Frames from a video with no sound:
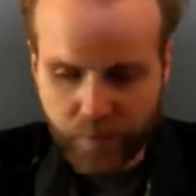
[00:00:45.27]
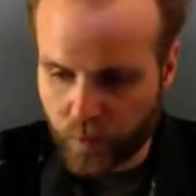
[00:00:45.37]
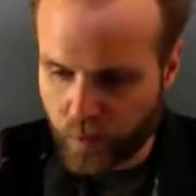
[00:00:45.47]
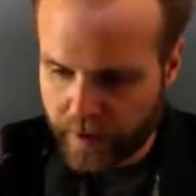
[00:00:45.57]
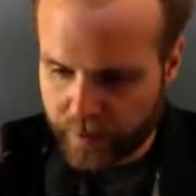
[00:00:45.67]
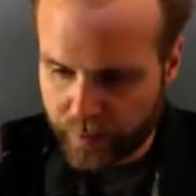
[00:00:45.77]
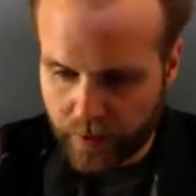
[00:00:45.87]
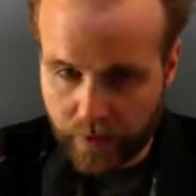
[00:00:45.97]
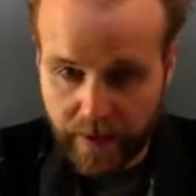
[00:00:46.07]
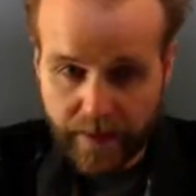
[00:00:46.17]
run the
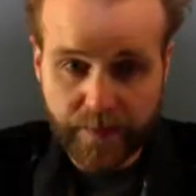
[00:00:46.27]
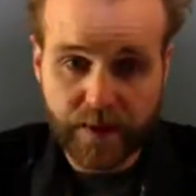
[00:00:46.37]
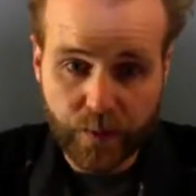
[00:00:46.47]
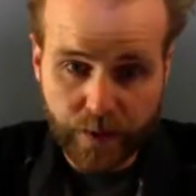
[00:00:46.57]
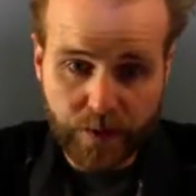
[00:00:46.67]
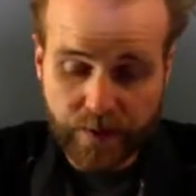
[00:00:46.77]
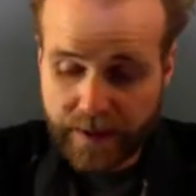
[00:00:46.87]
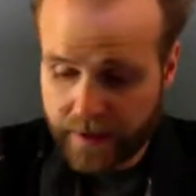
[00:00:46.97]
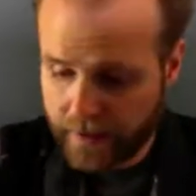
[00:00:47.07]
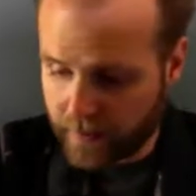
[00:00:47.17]
programs that we use
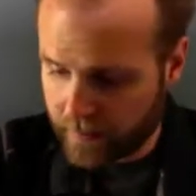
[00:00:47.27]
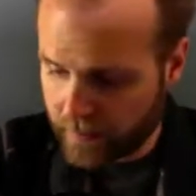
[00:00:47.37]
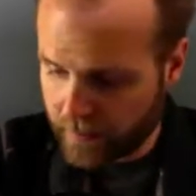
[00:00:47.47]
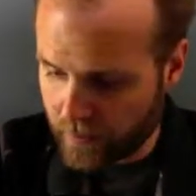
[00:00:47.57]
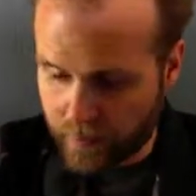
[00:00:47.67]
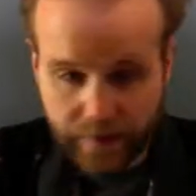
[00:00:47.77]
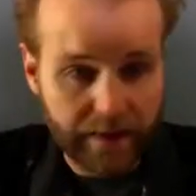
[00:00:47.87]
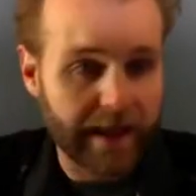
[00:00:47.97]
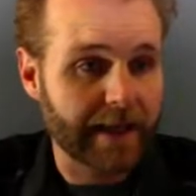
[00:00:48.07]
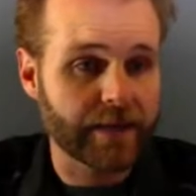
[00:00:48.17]
here in order to
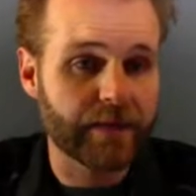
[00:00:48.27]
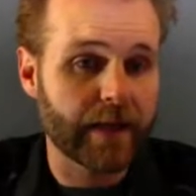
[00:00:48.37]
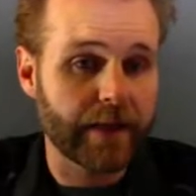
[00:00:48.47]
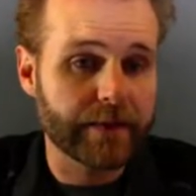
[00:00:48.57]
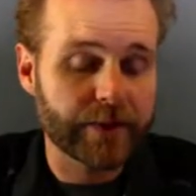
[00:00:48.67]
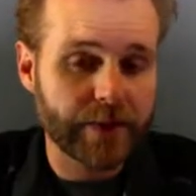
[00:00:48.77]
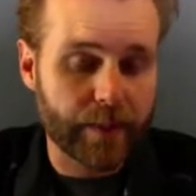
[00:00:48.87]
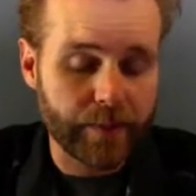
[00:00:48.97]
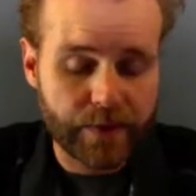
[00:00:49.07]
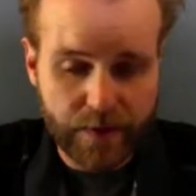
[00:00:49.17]
classify the
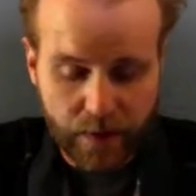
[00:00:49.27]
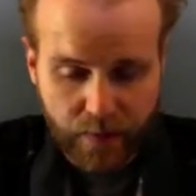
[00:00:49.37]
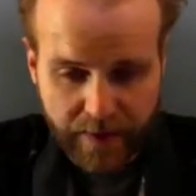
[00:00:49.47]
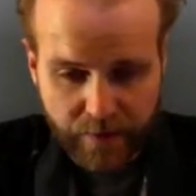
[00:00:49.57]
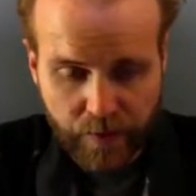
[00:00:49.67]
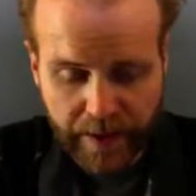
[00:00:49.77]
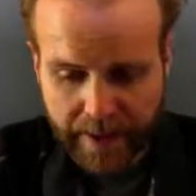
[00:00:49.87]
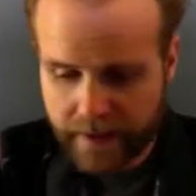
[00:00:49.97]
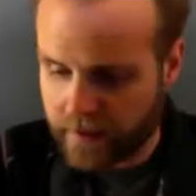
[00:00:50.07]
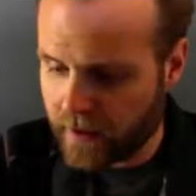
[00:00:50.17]
chip. So whenever you
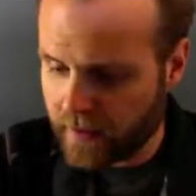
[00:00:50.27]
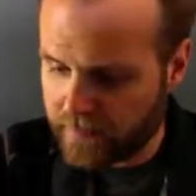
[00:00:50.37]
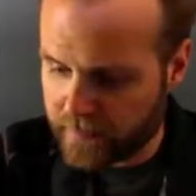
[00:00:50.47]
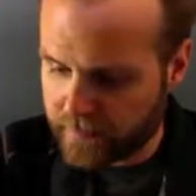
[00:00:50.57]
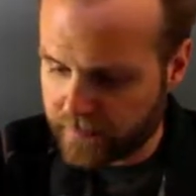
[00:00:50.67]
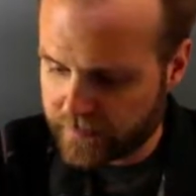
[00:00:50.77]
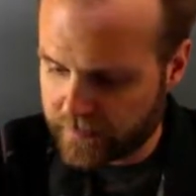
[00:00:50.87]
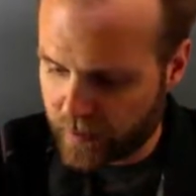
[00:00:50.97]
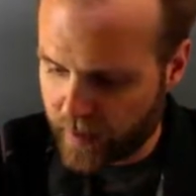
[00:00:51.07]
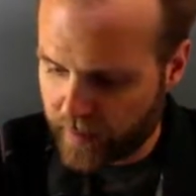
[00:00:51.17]
buy it off of
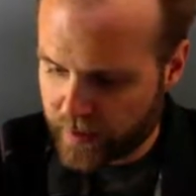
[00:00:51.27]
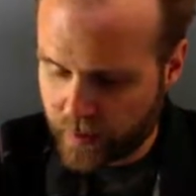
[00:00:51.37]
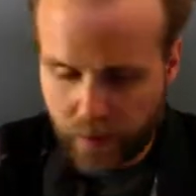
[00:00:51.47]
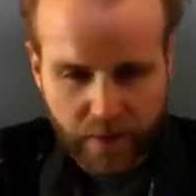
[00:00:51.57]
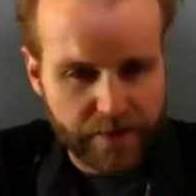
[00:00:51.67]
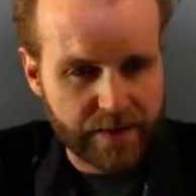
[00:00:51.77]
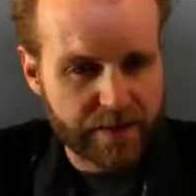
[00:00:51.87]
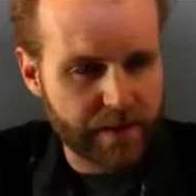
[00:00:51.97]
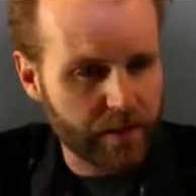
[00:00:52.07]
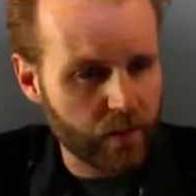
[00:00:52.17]
the web store, if it's
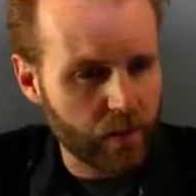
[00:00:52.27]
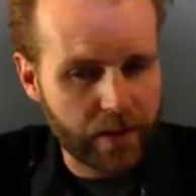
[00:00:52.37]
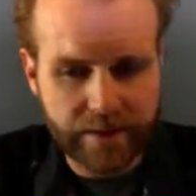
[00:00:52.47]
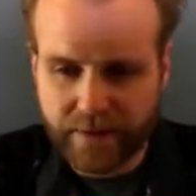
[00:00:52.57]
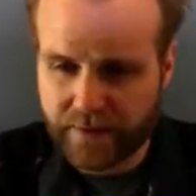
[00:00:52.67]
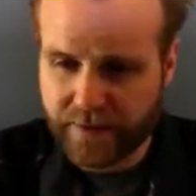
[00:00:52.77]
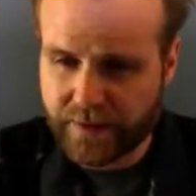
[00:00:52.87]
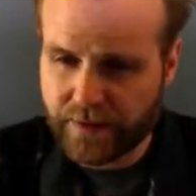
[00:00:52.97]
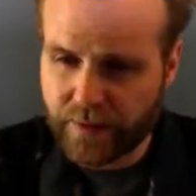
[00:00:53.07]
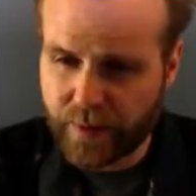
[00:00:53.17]
a tier 1, tier
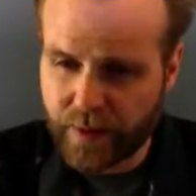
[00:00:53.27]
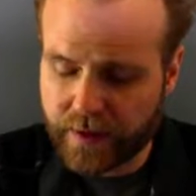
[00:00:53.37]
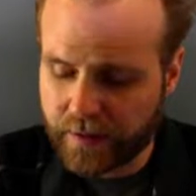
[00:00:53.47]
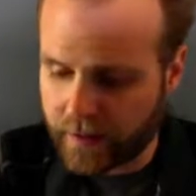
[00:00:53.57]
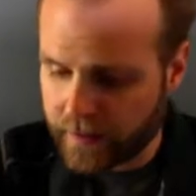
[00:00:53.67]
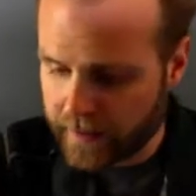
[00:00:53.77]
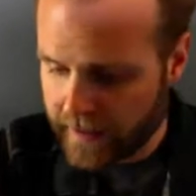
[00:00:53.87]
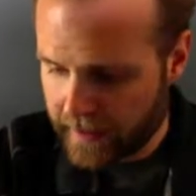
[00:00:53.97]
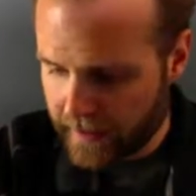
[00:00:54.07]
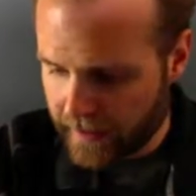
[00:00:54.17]
2, burn and learn,
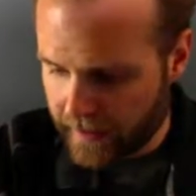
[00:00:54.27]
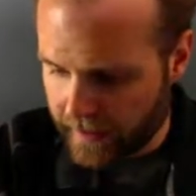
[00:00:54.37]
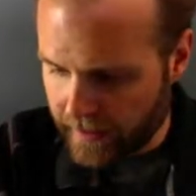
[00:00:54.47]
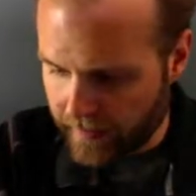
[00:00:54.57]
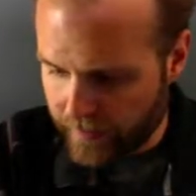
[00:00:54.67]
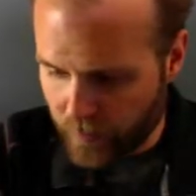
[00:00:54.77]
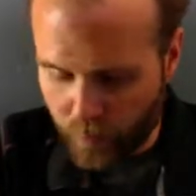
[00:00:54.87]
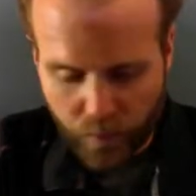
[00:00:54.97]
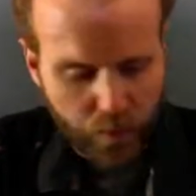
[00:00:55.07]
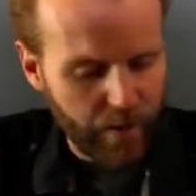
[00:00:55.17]

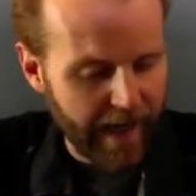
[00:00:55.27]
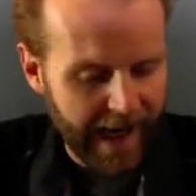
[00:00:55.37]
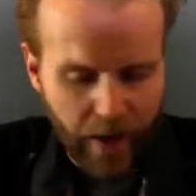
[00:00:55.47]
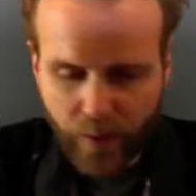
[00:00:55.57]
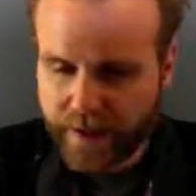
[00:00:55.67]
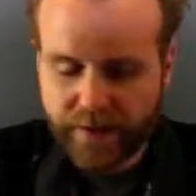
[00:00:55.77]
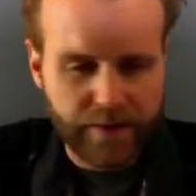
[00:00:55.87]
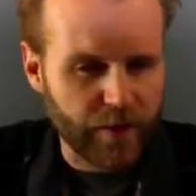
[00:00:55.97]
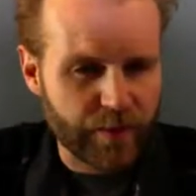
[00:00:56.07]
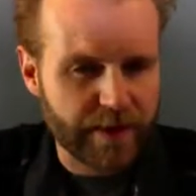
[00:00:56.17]
how we
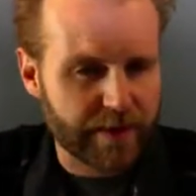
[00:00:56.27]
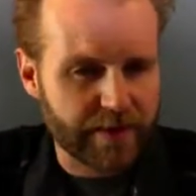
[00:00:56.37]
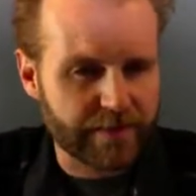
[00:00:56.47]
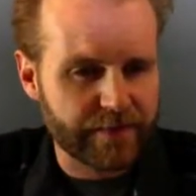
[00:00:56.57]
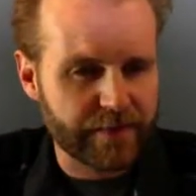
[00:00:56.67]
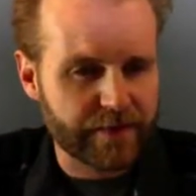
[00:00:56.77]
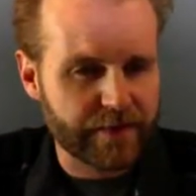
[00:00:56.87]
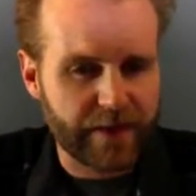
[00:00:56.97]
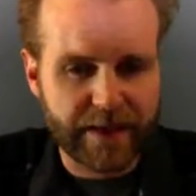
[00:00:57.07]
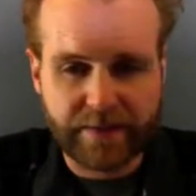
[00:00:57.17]
determine if a
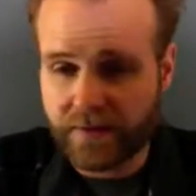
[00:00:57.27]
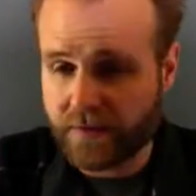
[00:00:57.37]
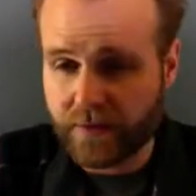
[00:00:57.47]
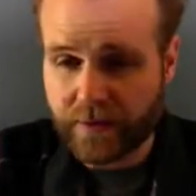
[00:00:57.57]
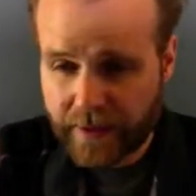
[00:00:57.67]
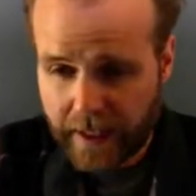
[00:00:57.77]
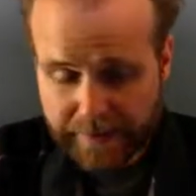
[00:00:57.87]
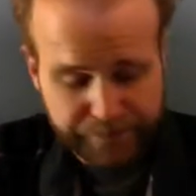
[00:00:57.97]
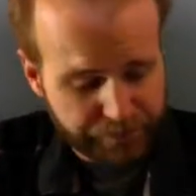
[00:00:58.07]
device is good or not